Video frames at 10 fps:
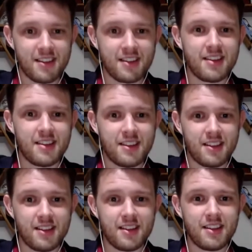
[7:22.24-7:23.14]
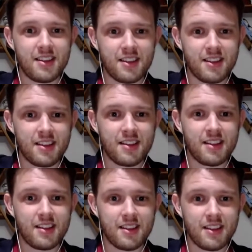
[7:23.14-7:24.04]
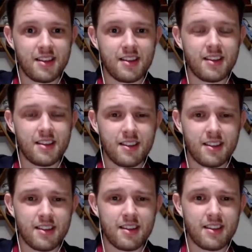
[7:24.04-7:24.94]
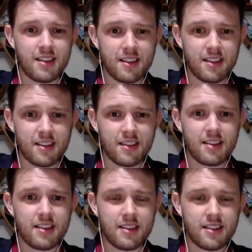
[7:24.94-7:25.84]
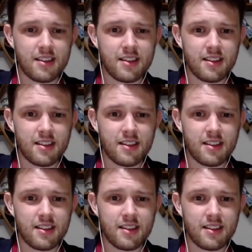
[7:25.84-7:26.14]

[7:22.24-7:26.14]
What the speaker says: (silent)